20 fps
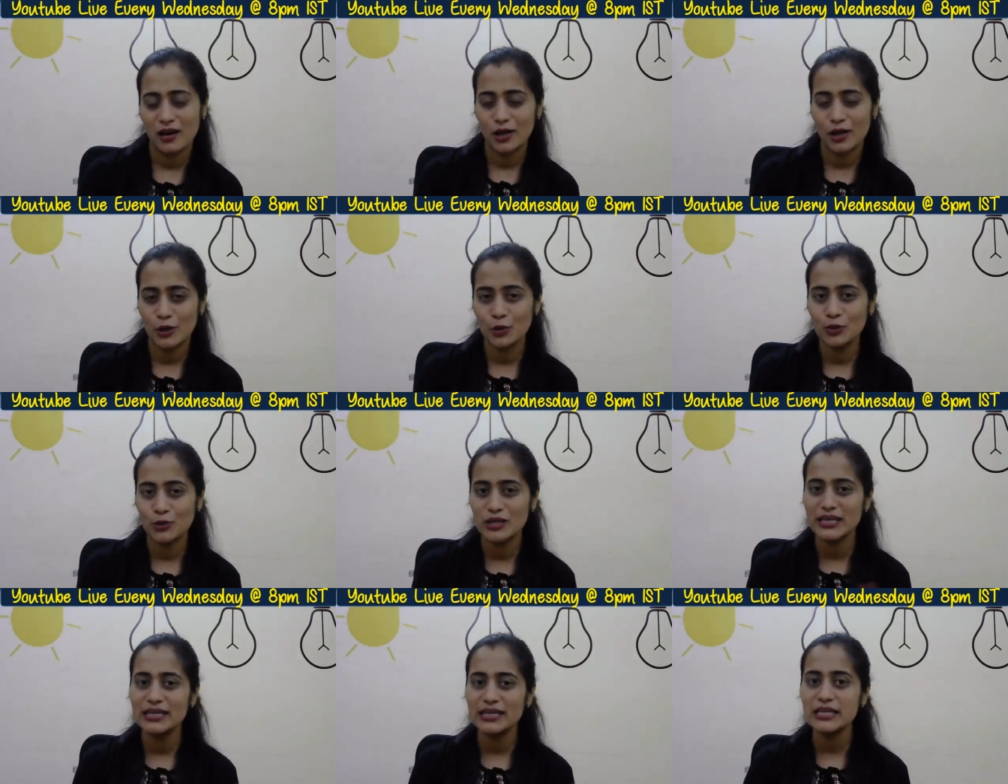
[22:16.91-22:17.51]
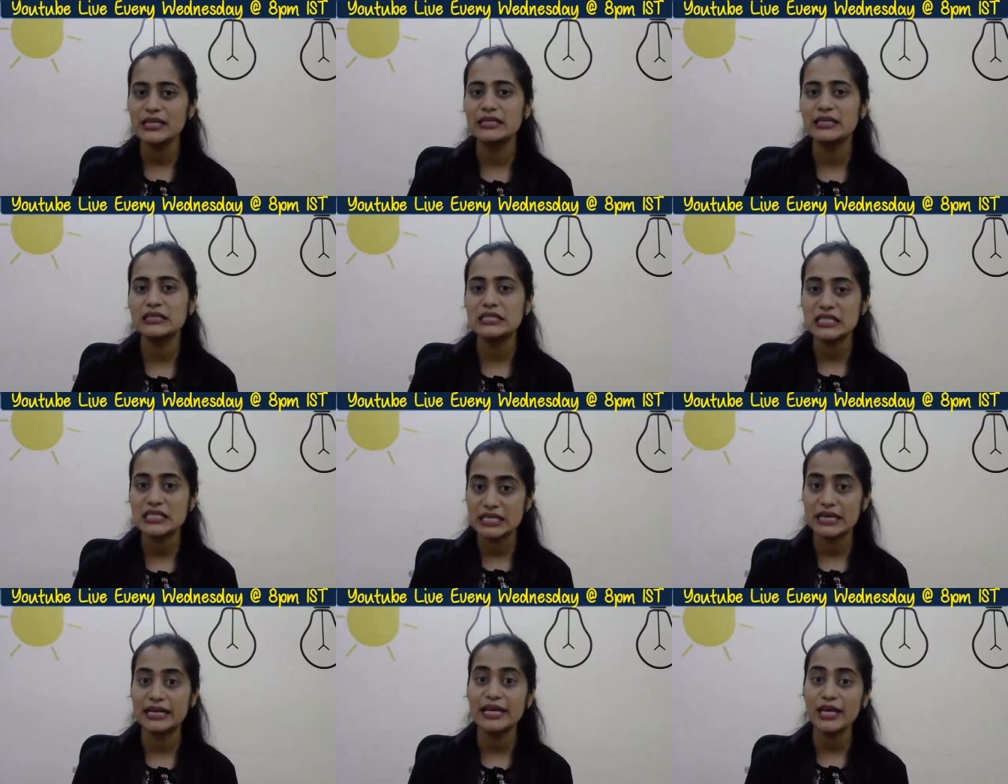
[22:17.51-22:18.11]
you didn't
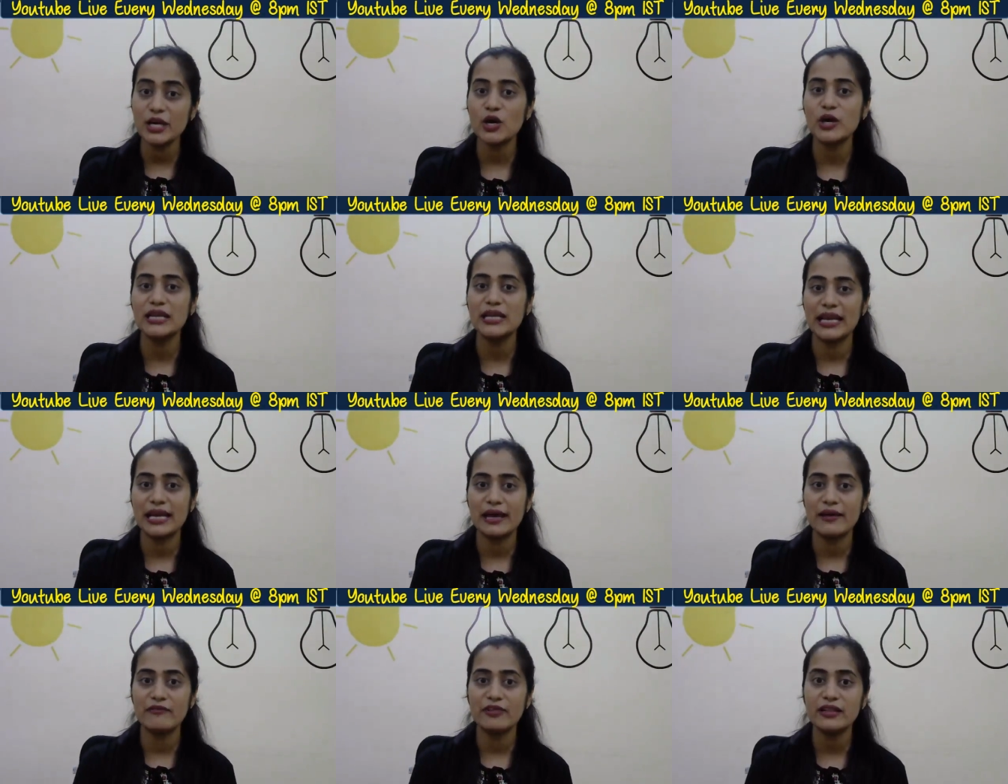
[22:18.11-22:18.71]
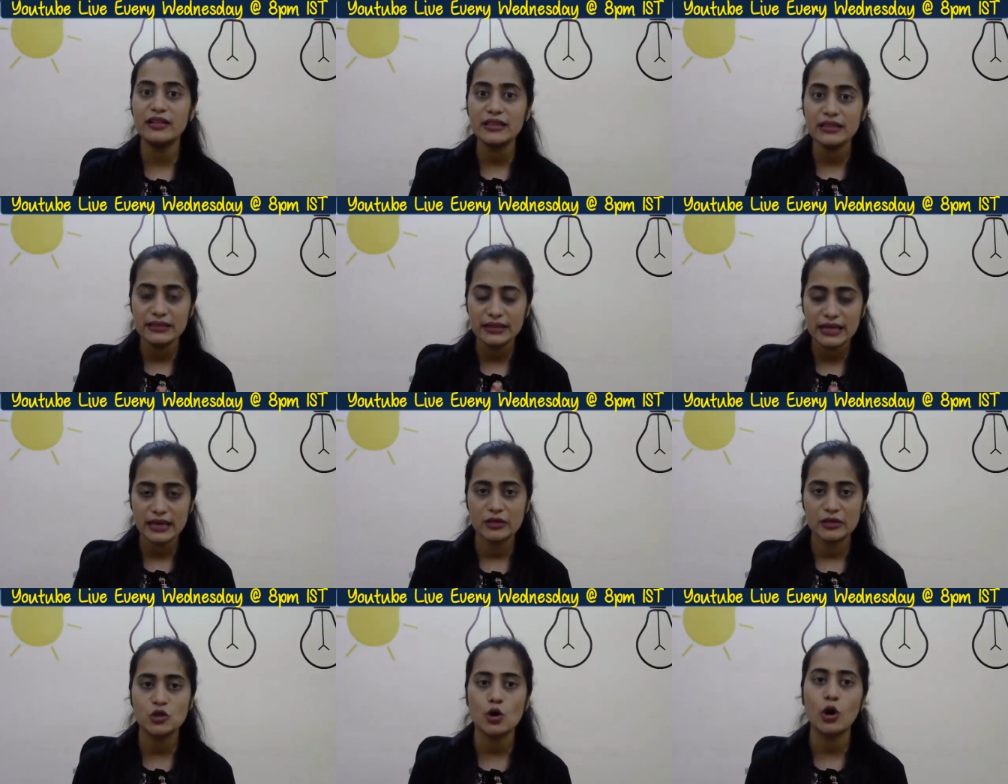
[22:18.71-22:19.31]
study your 11th
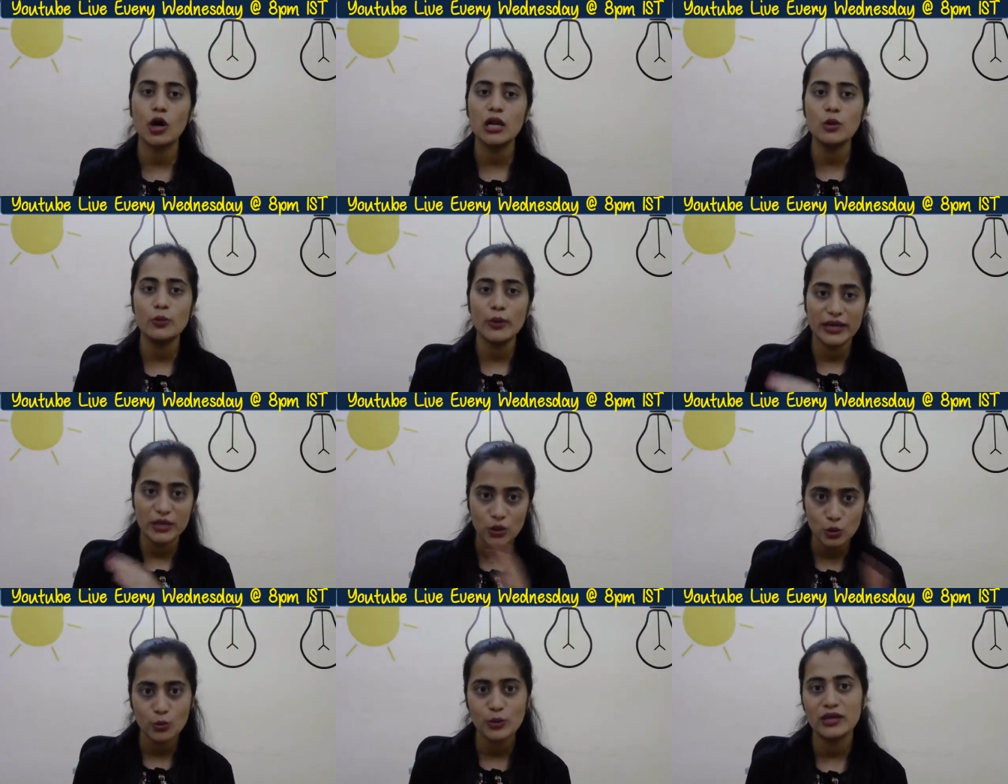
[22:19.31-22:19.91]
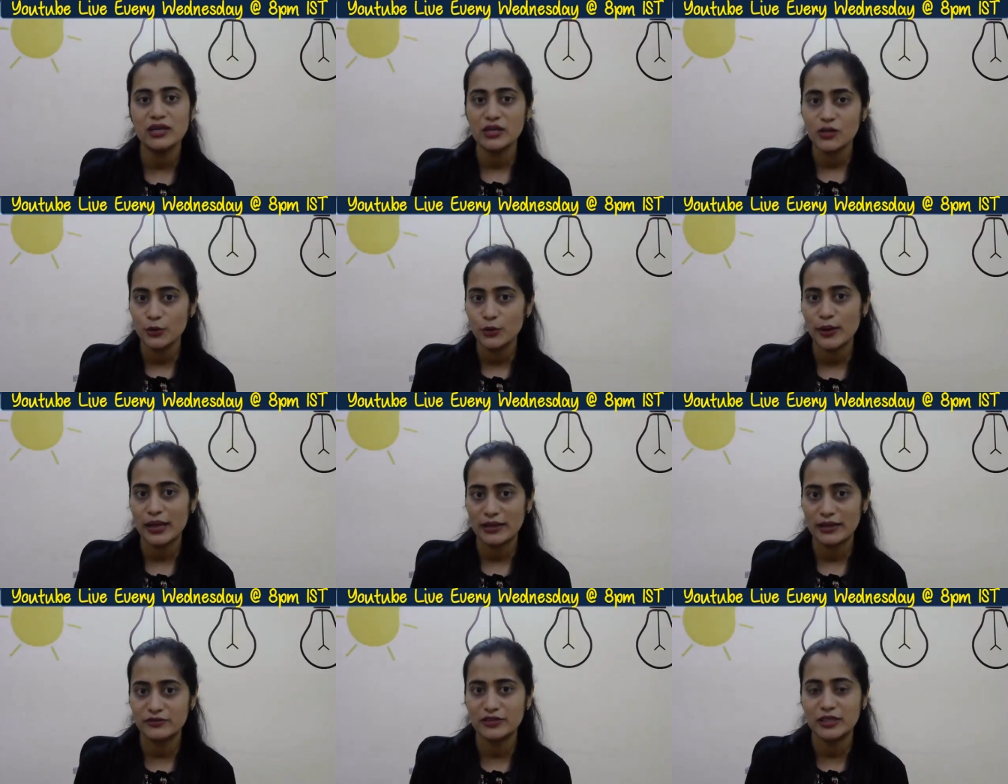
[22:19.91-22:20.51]
at all when you were in
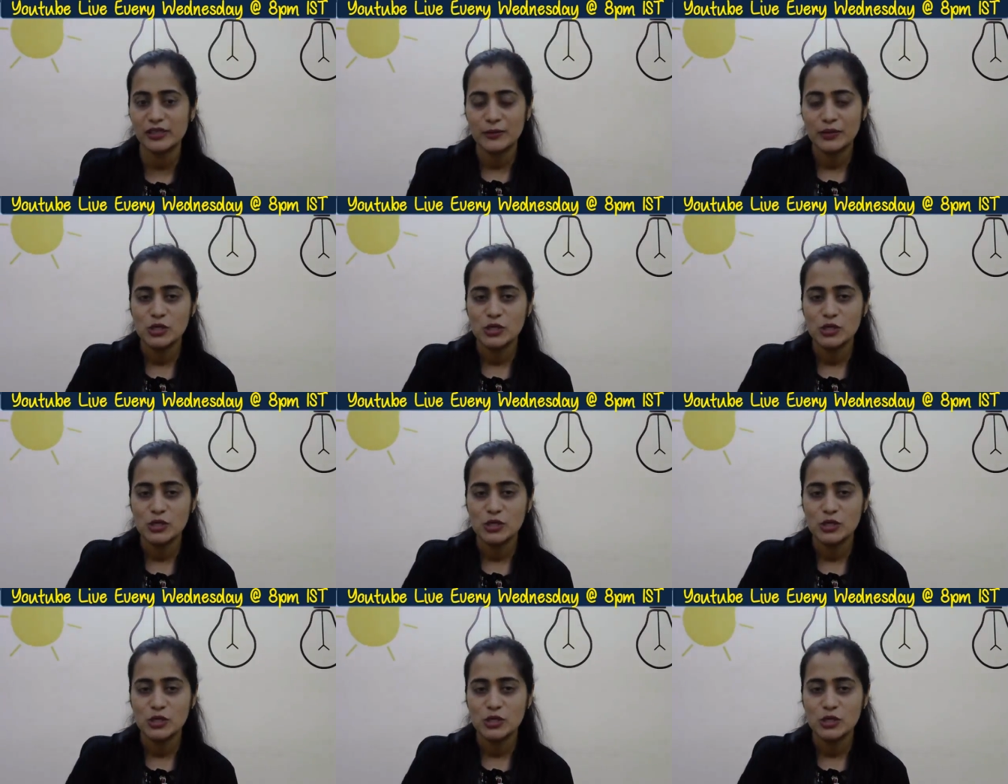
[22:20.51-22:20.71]
12th.